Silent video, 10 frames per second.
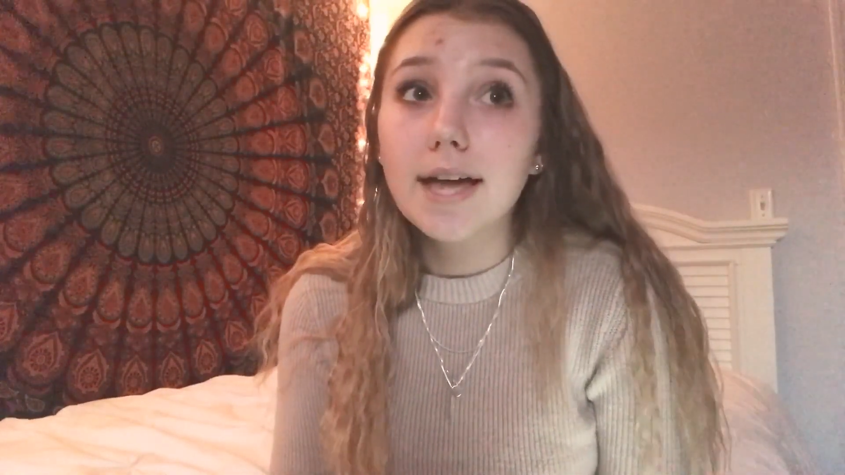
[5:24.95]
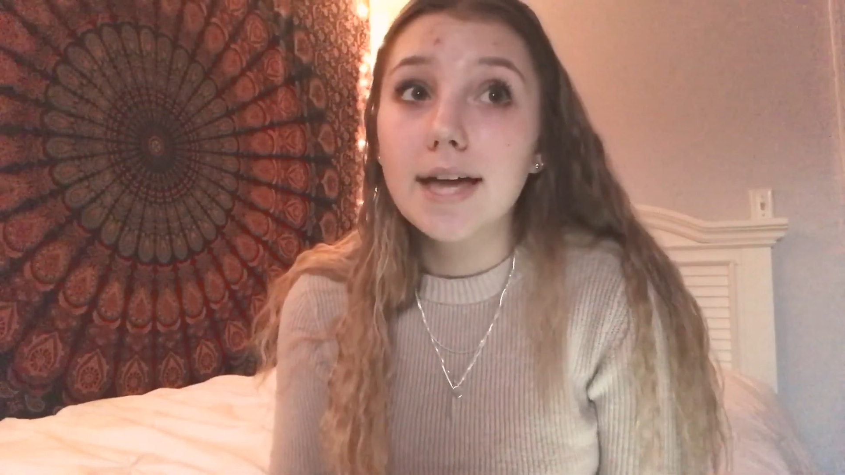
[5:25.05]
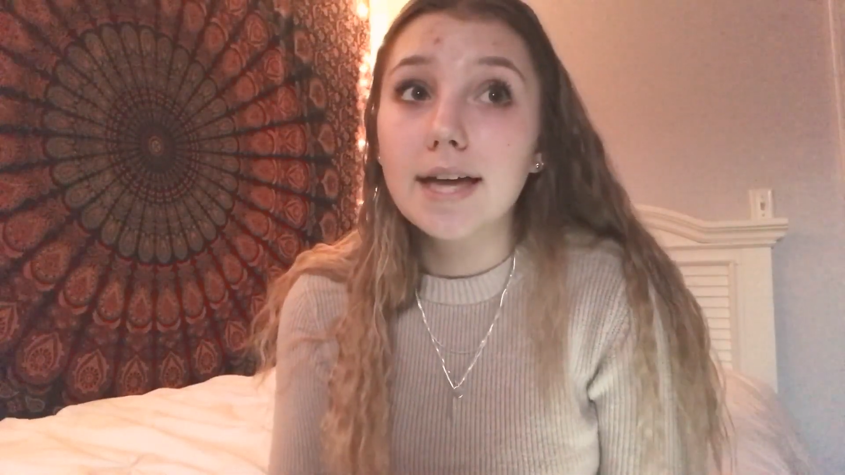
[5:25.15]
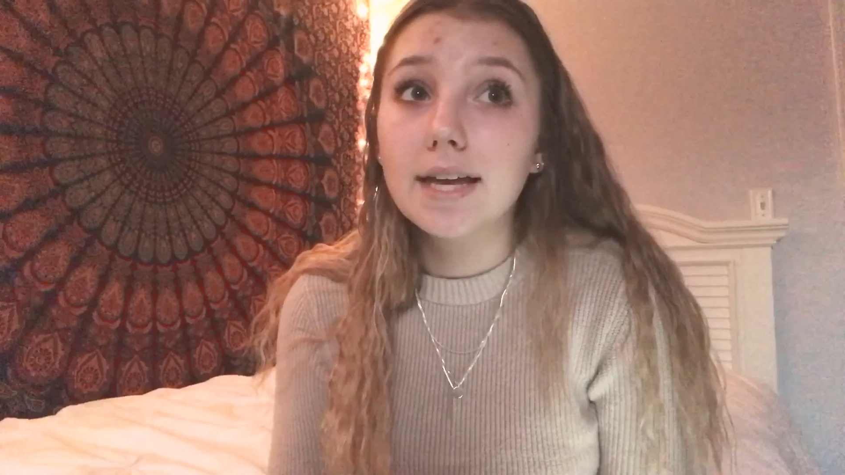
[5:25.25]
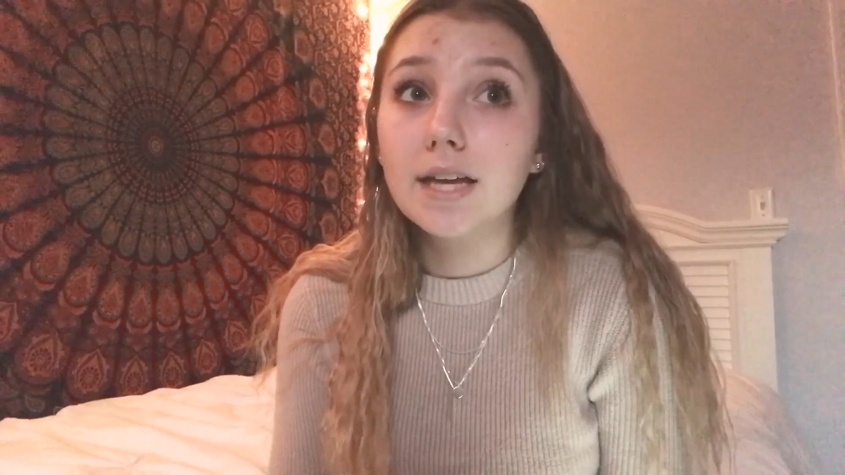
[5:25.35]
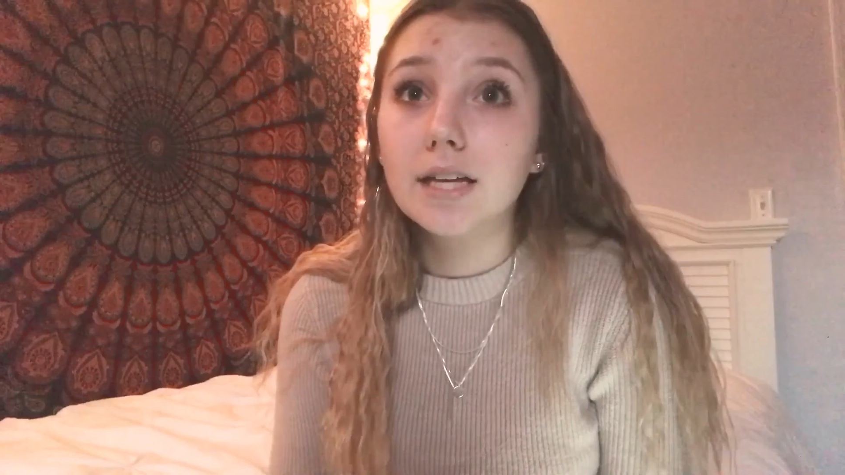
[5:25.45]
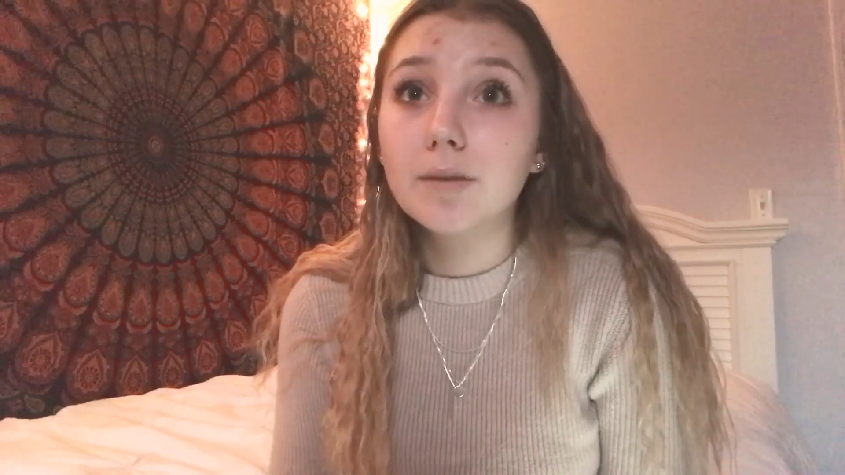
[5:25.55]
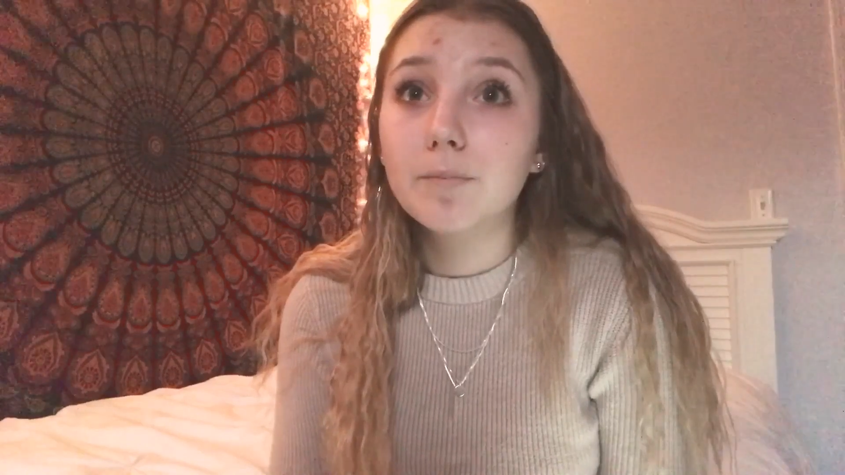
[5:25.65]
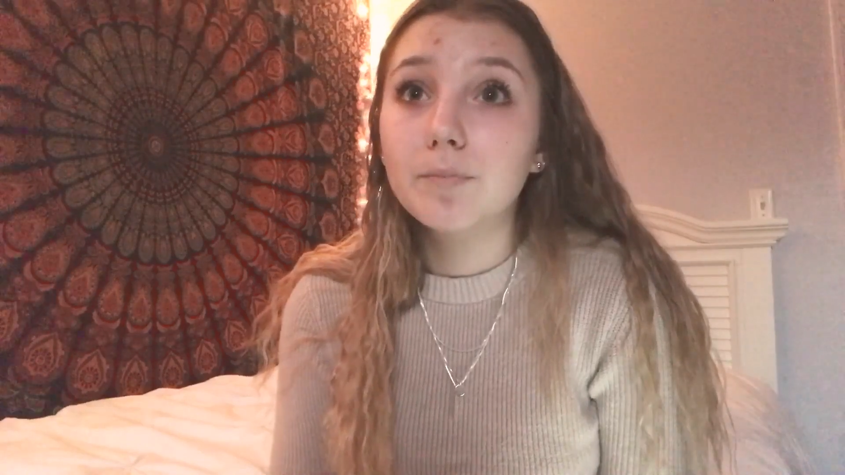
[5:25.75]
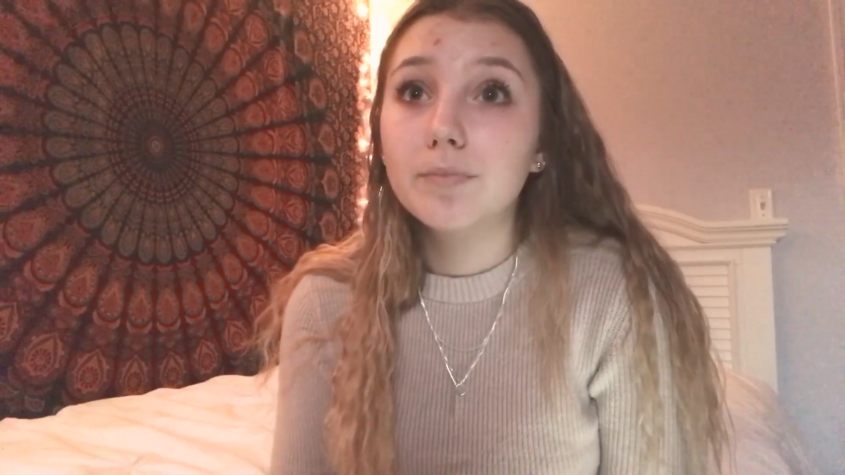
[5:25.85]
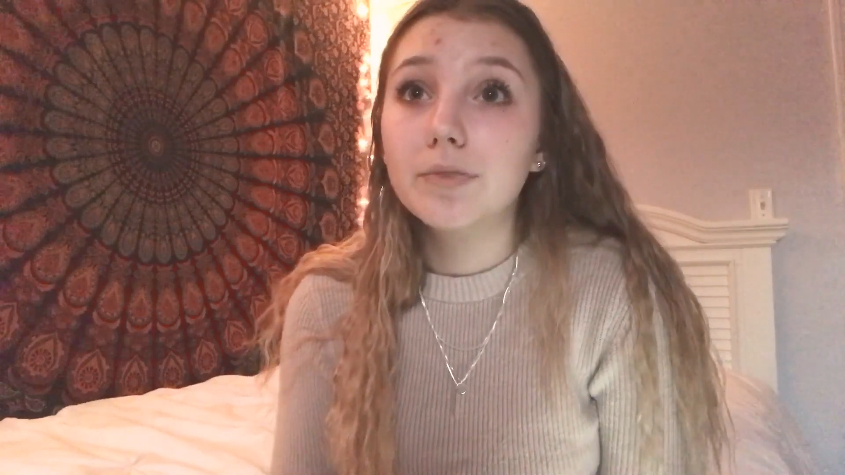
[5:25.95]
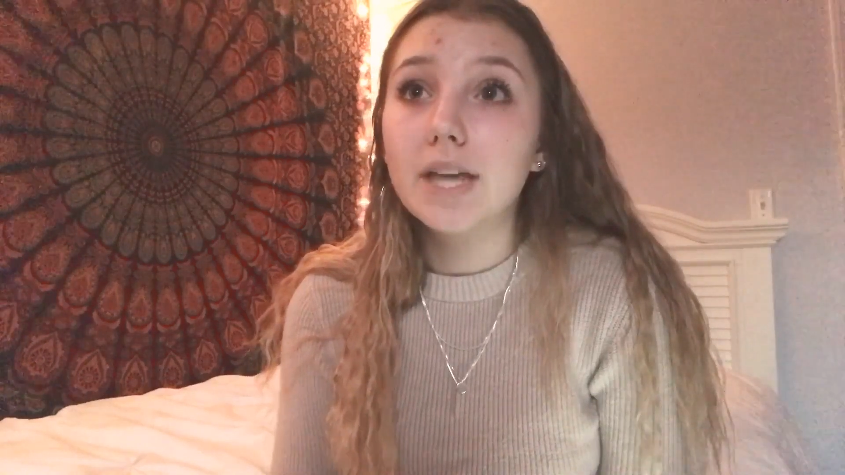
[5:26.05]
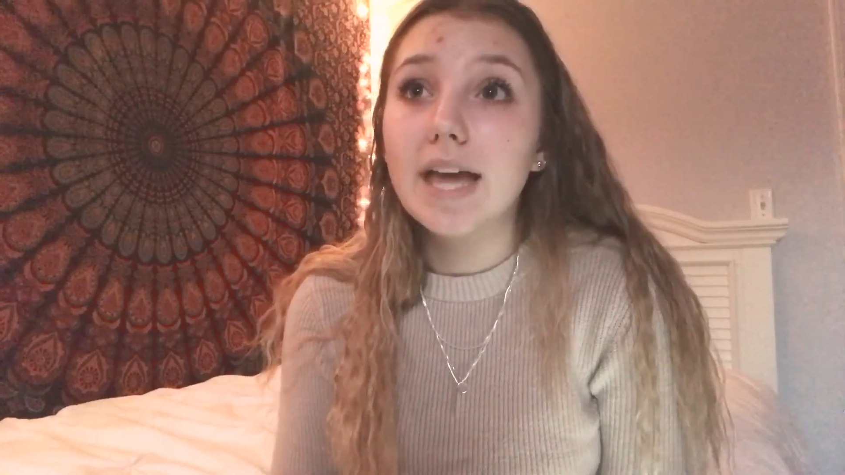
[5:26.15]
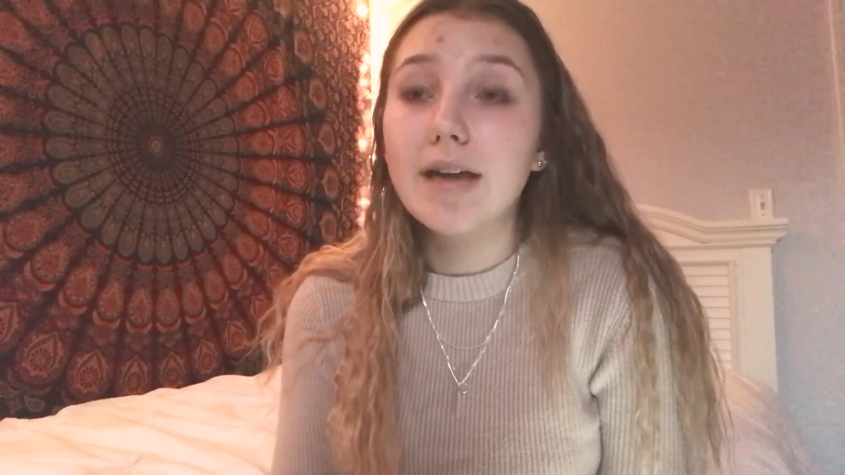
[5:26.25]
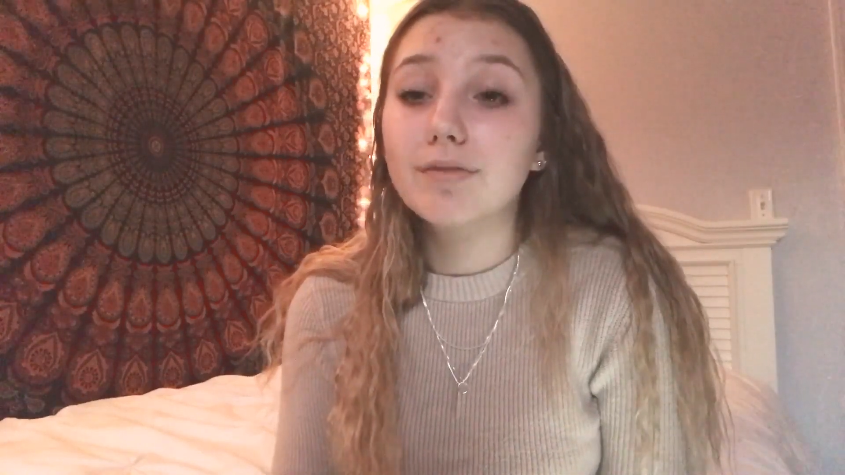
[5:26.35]
and
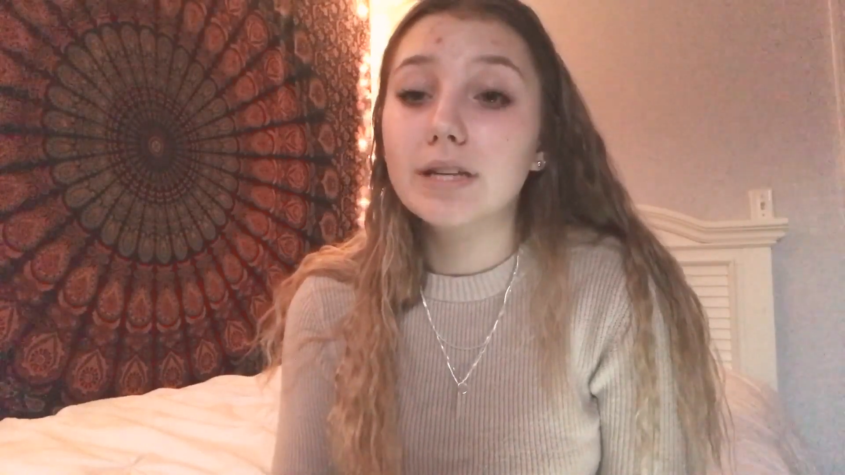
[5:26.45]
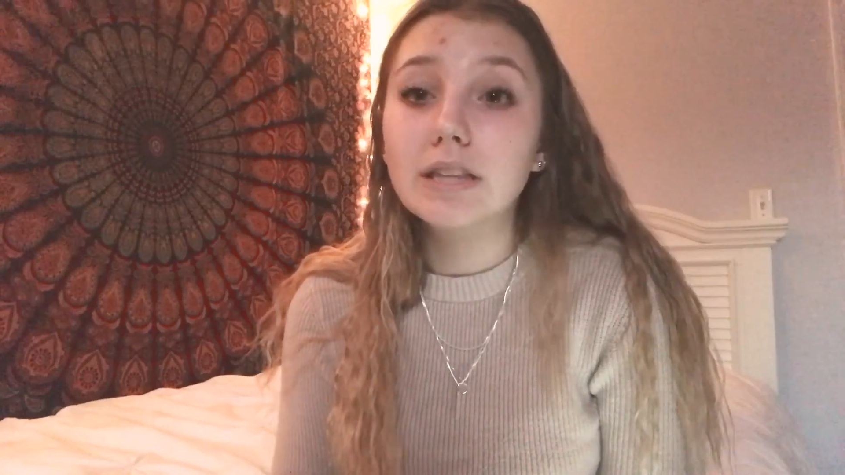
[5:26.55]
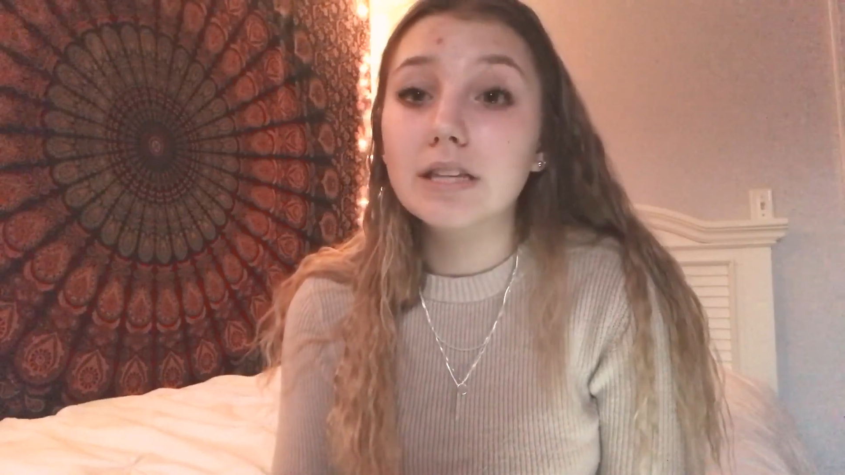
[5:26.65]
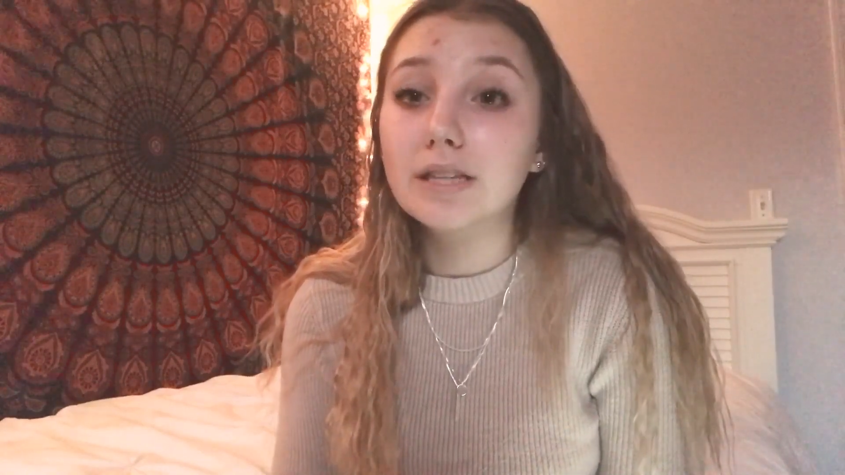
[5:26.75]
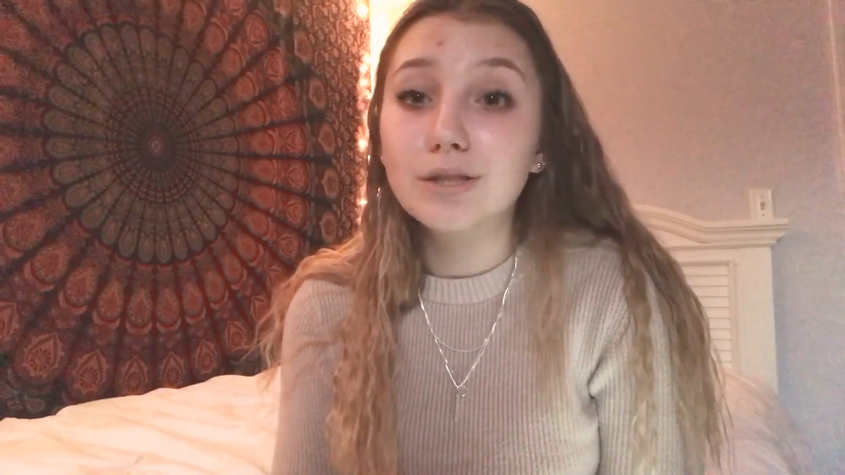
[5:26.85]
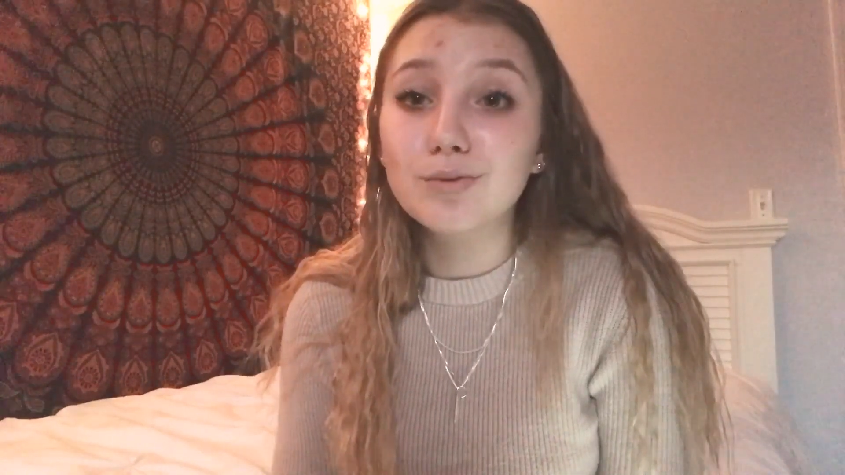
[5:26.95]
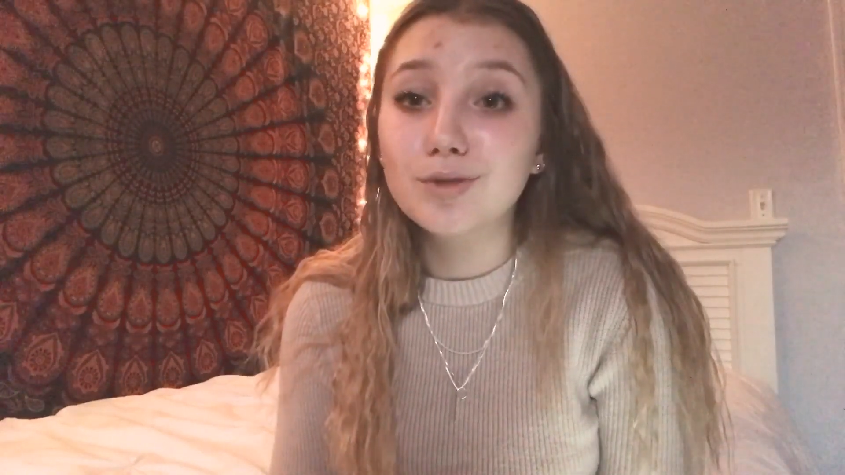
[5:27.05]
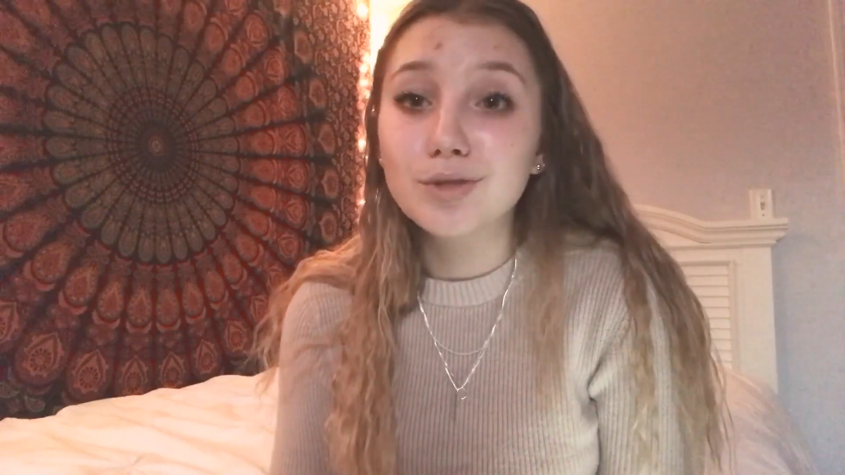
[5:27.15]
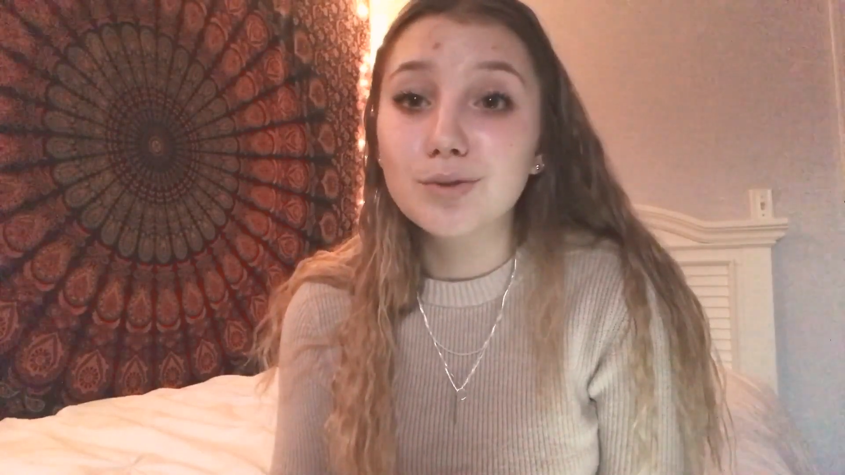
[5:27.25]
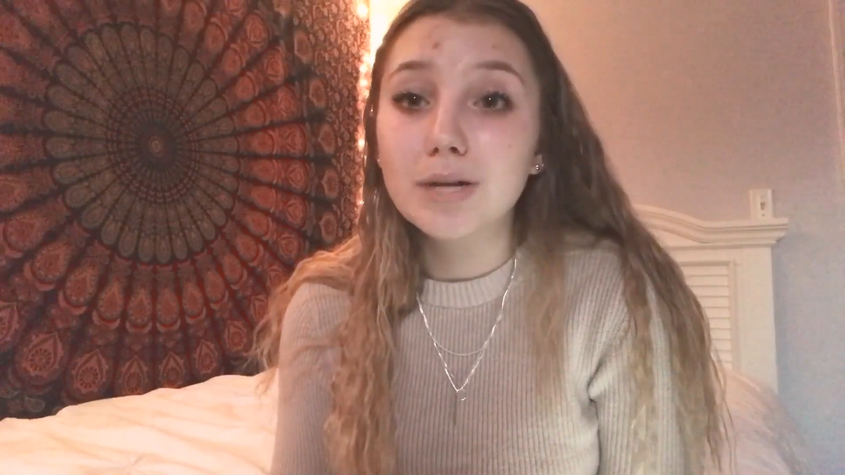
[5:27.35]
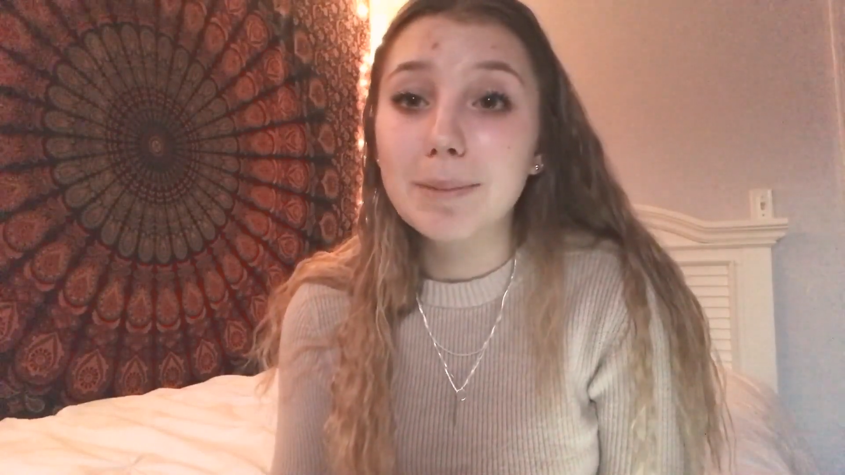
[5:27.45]
everything that you do